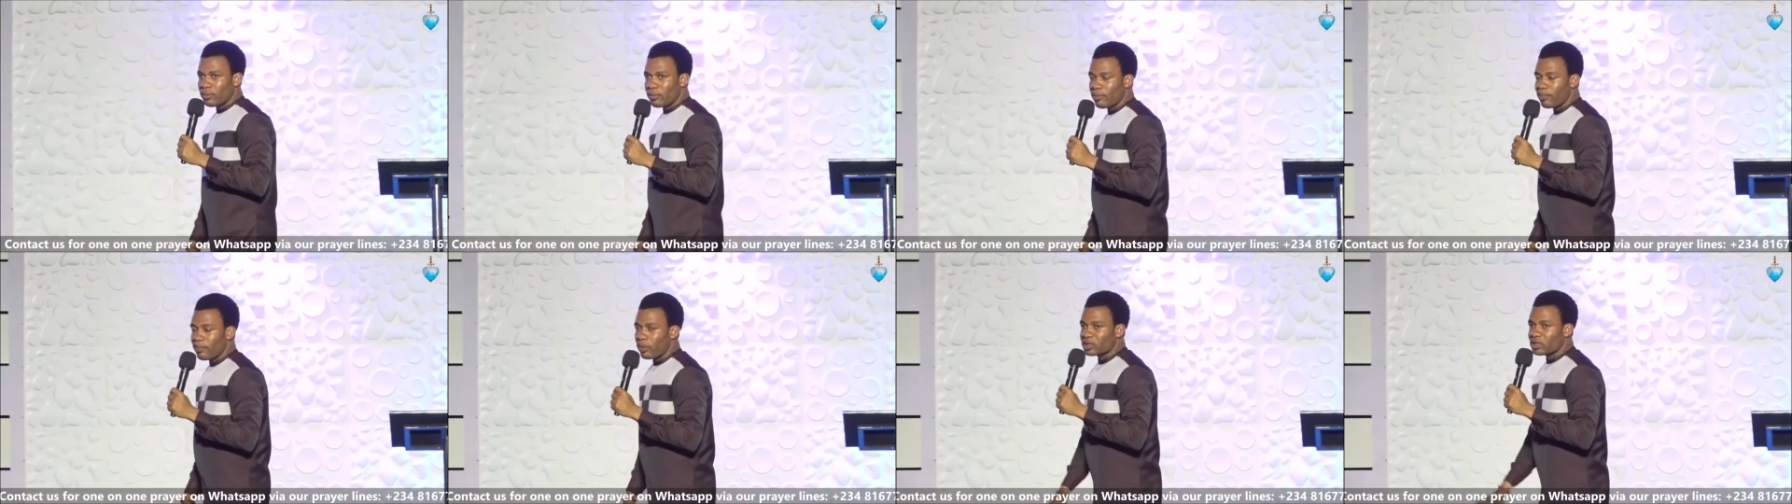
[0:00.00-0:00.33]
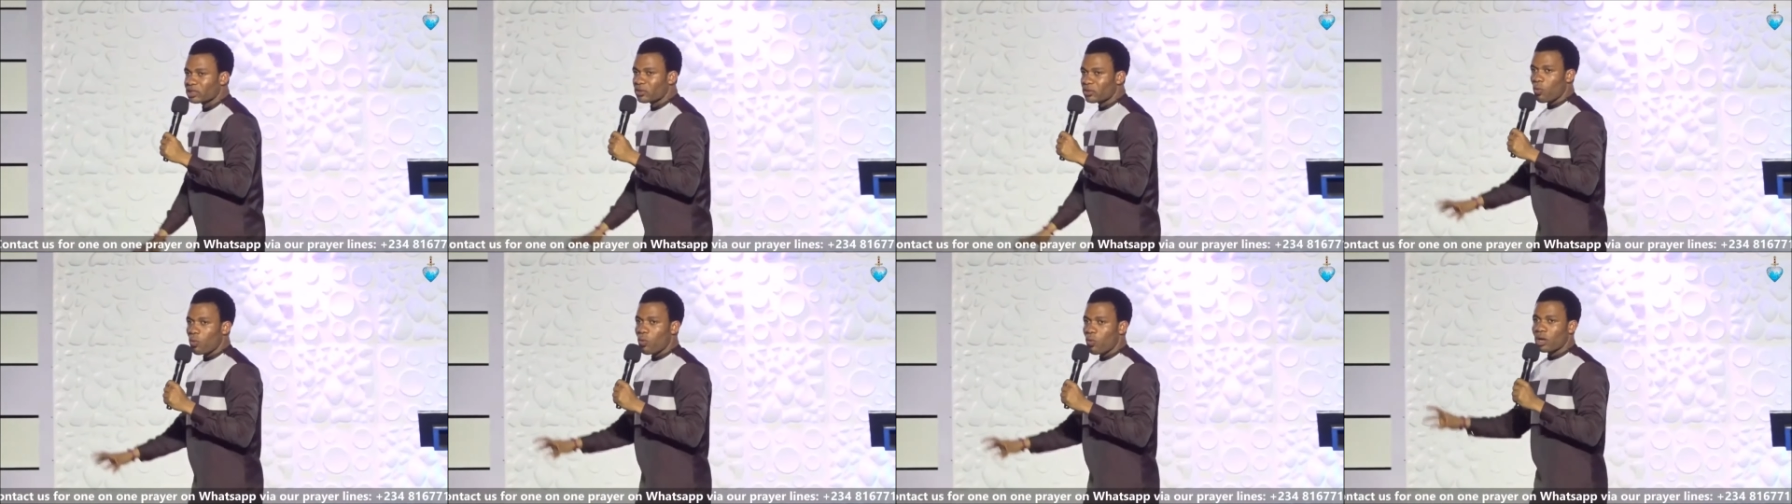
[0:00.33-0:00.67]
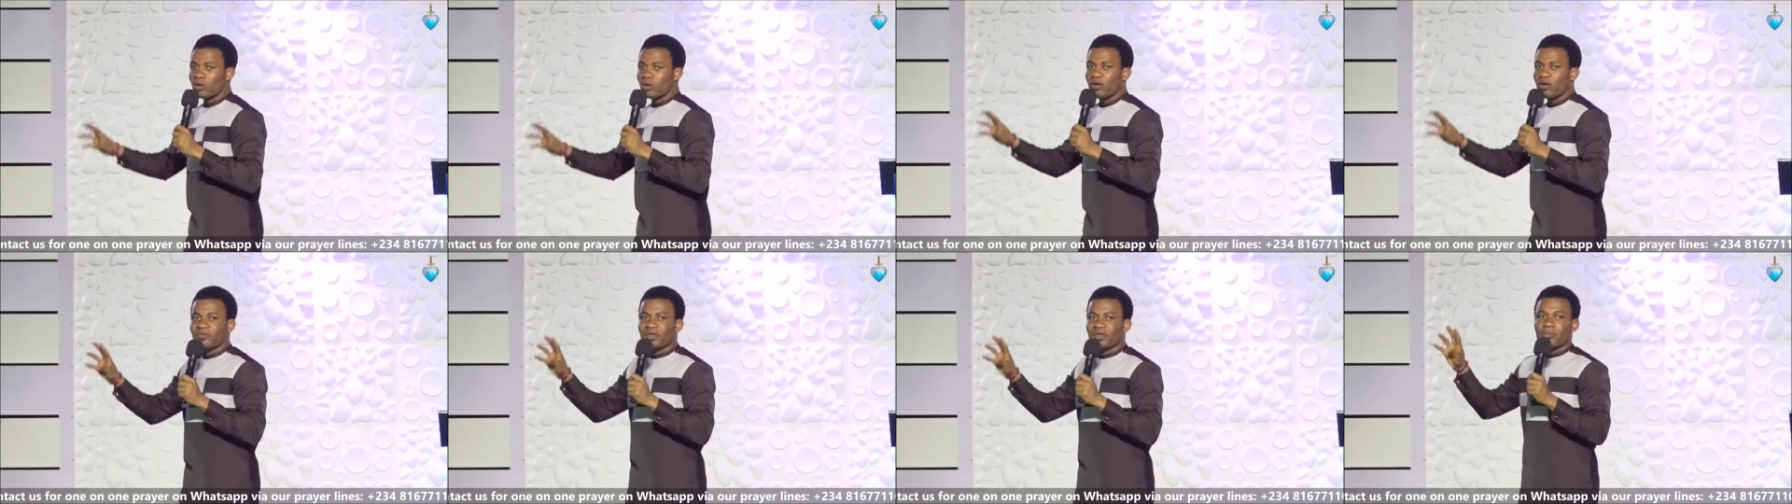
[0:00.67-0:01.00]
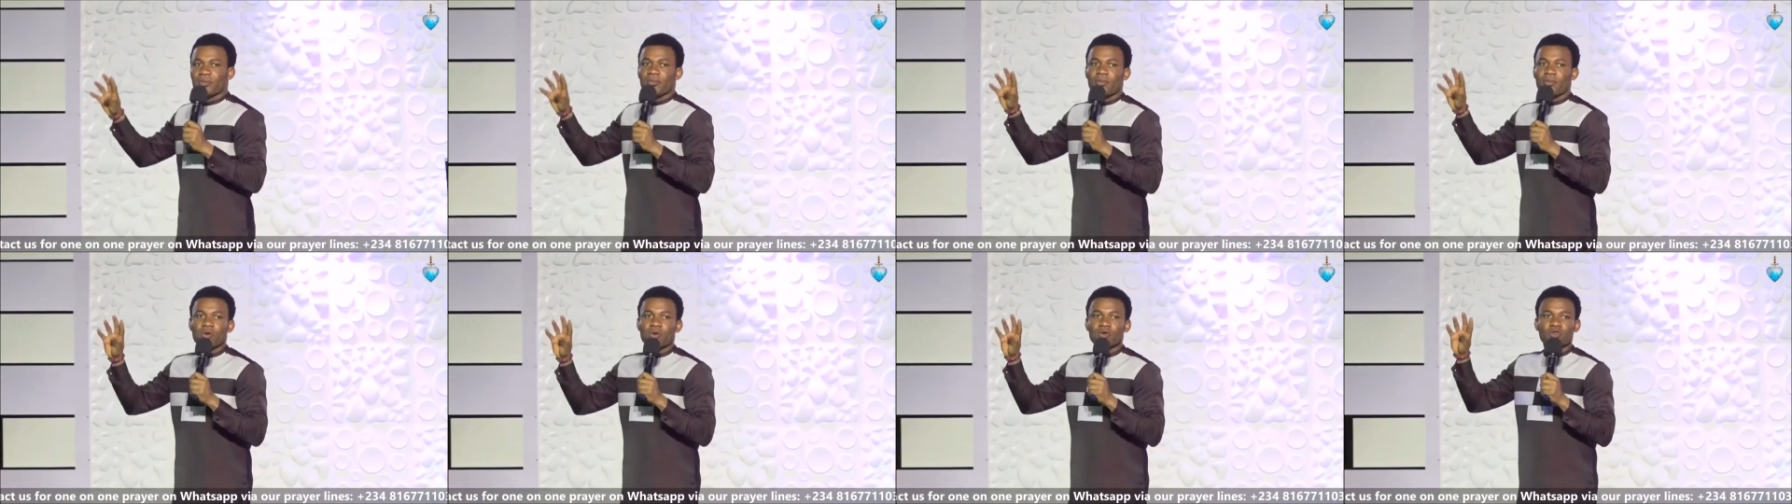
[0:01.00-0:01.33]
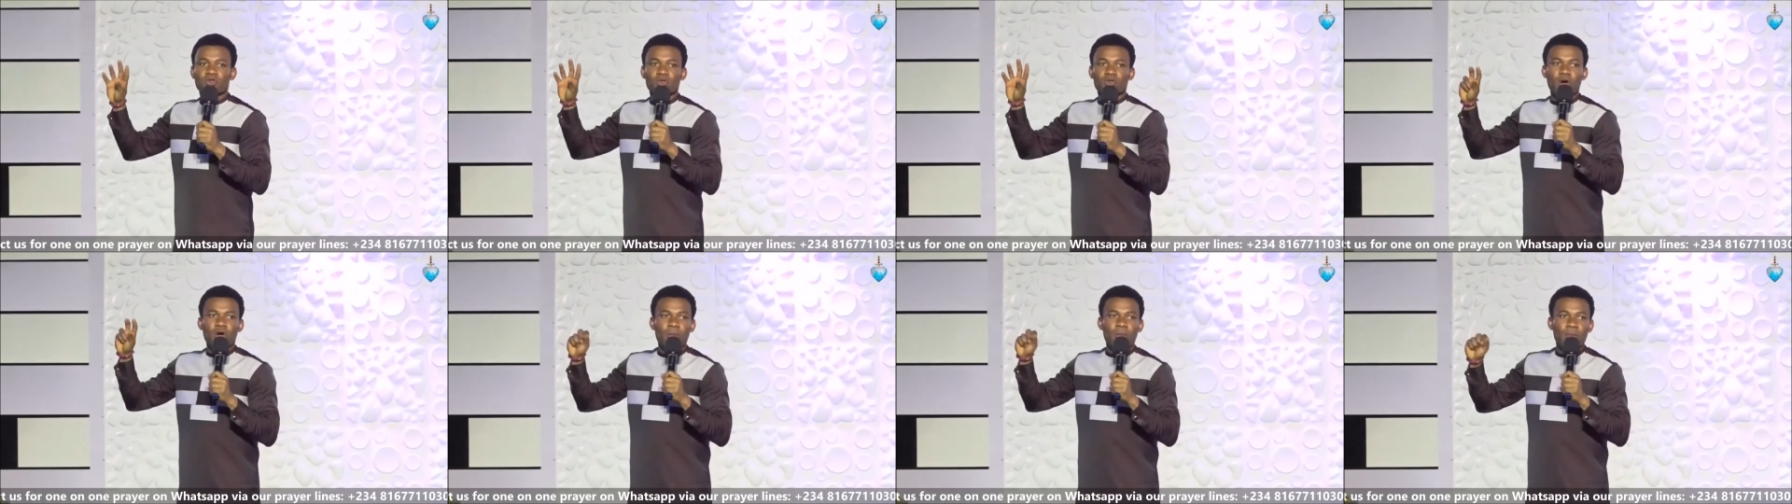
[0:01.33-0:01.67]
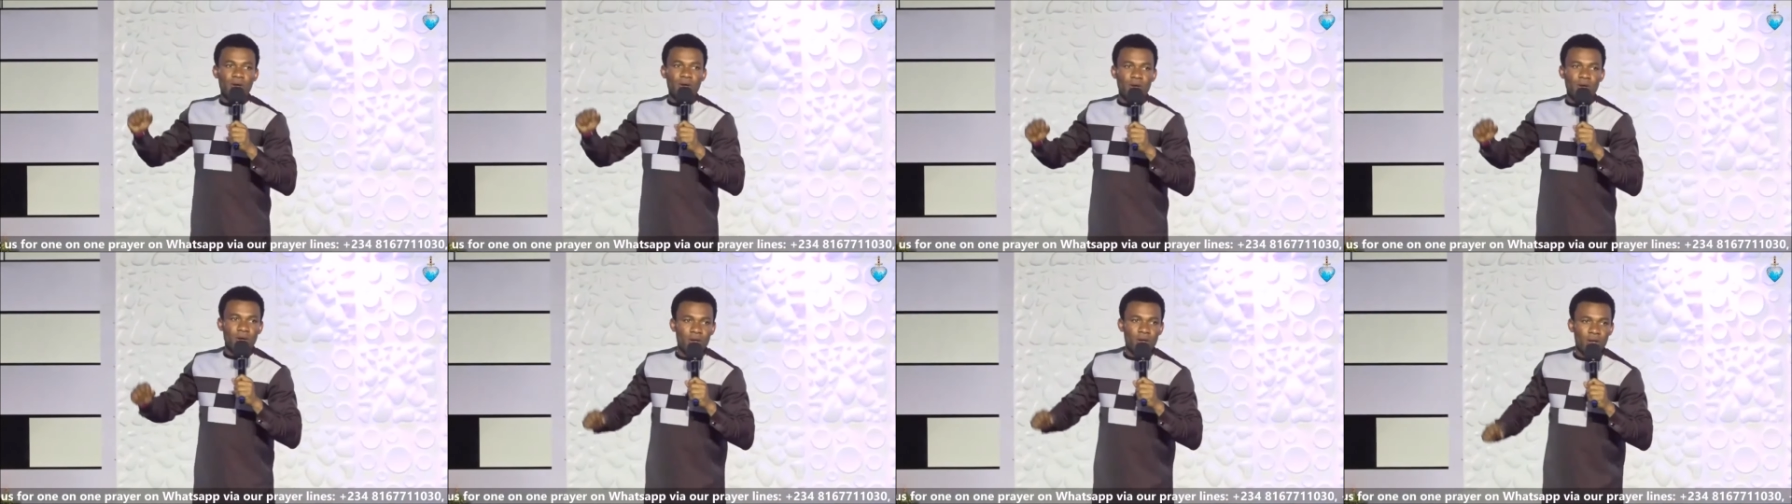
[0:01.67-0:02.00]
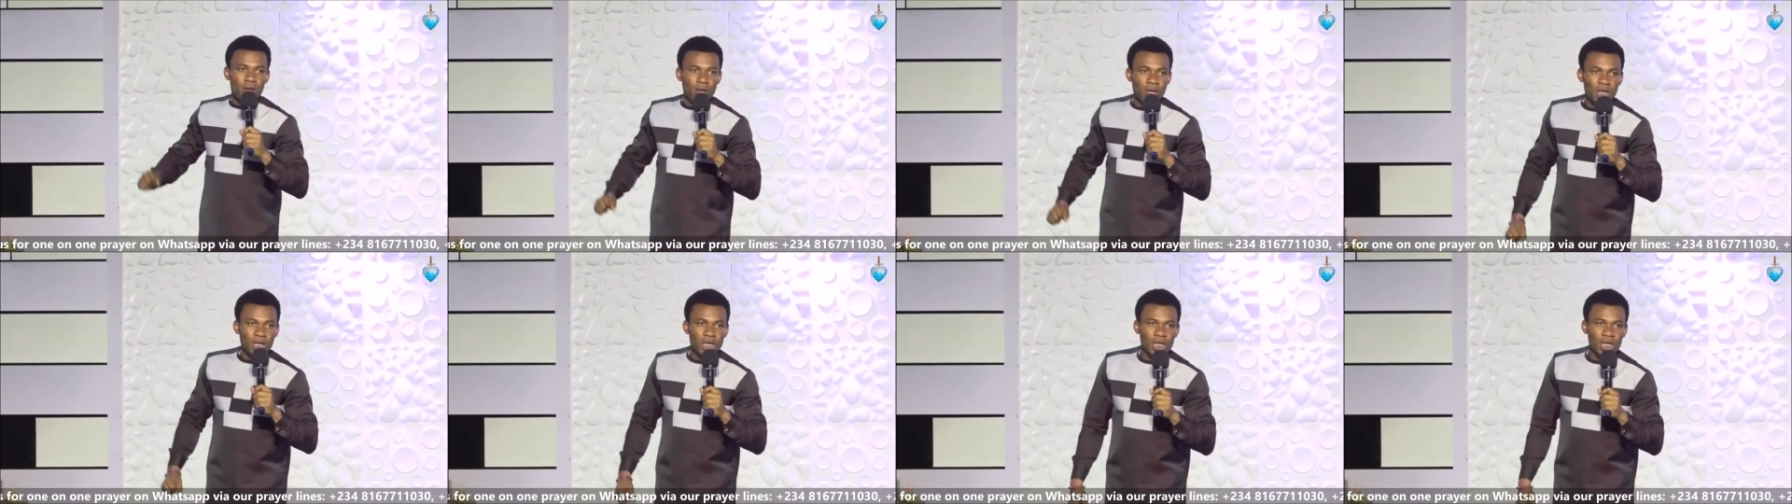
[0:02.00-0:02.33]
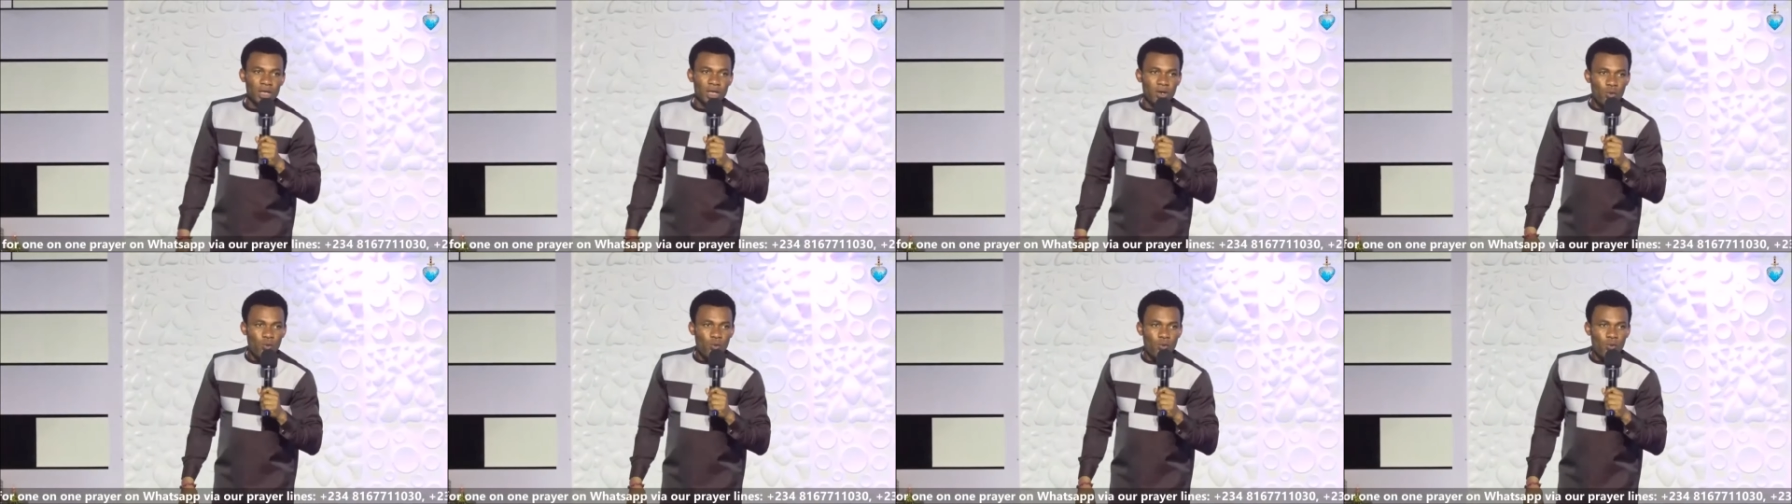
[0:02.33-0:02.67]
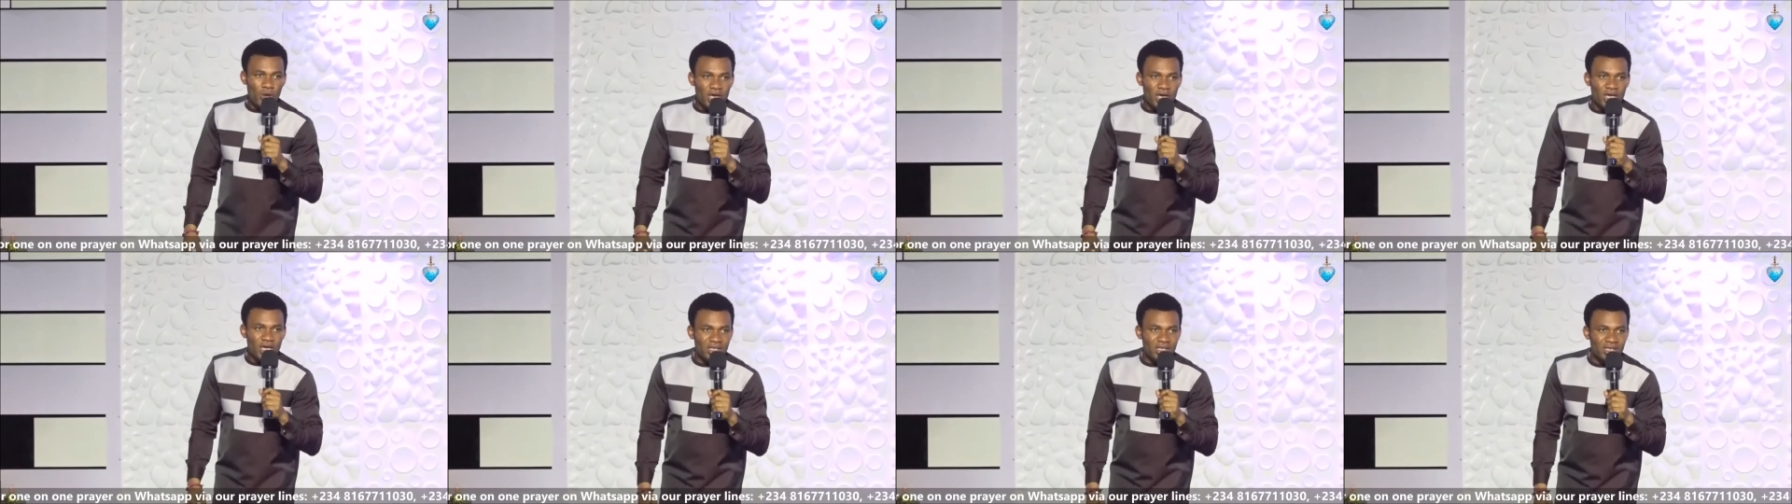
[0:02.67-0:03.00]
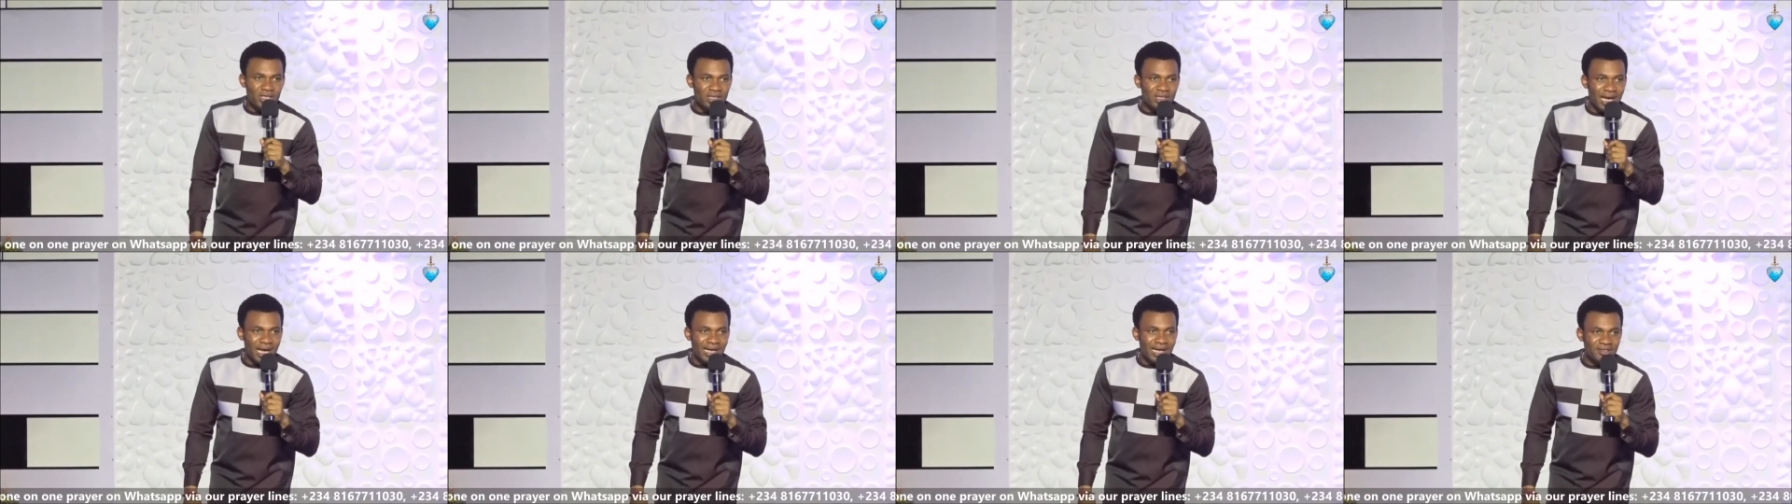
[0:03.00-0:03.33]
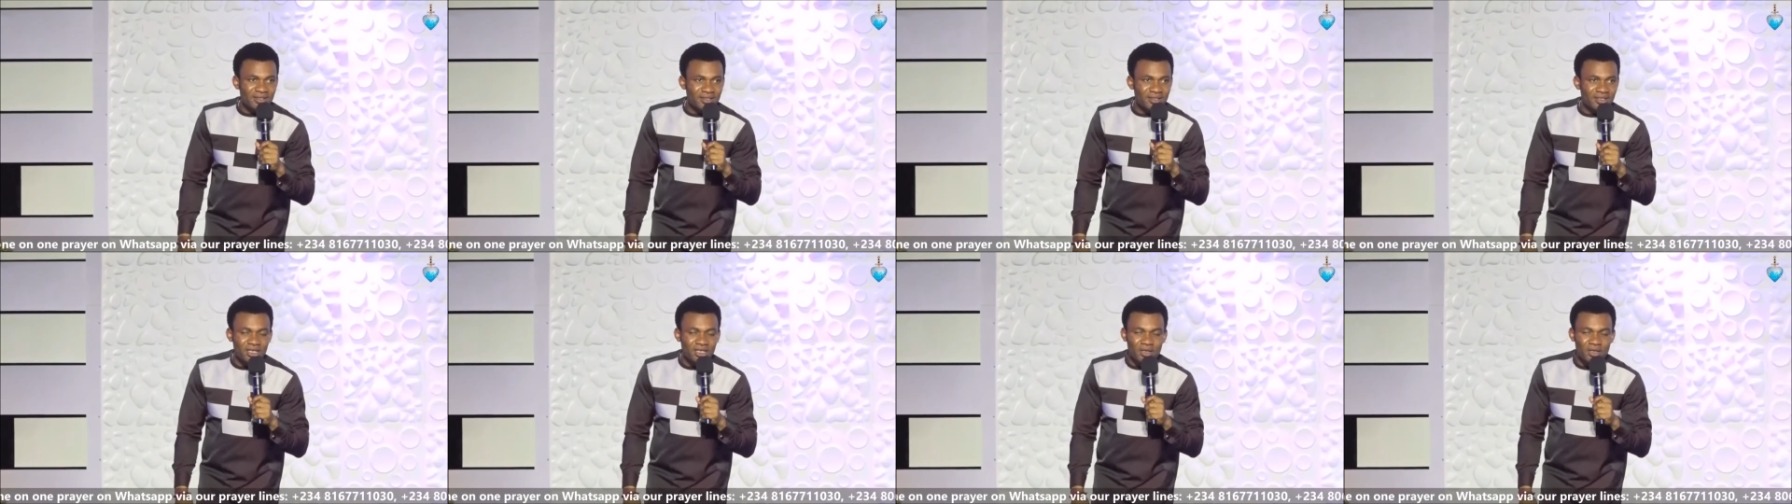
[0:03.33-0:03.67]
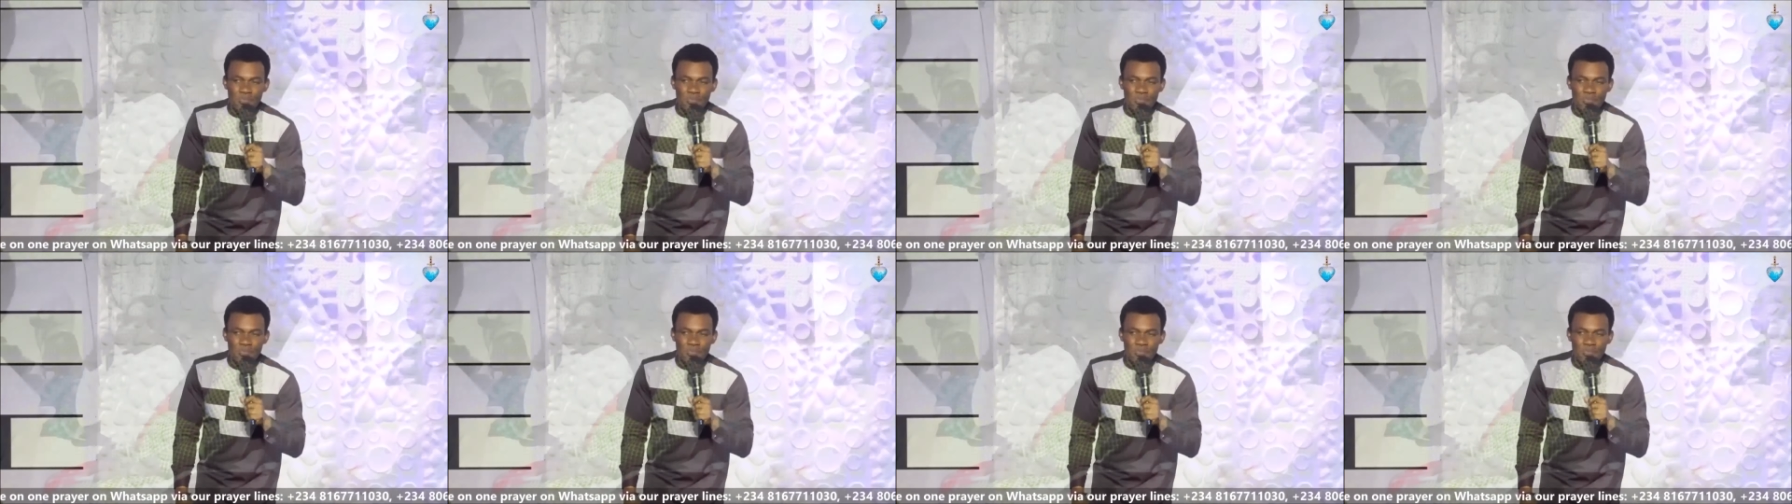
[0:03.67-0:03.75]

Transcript: But one of the most common weaknesses I see in